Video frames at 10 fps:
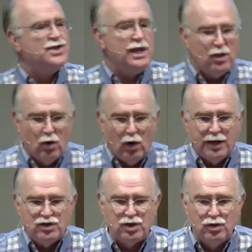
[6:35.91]
was he
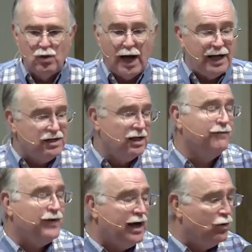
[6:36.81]
going to
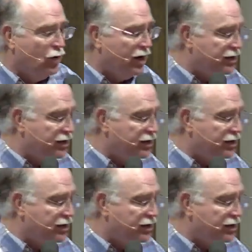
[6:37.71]
identify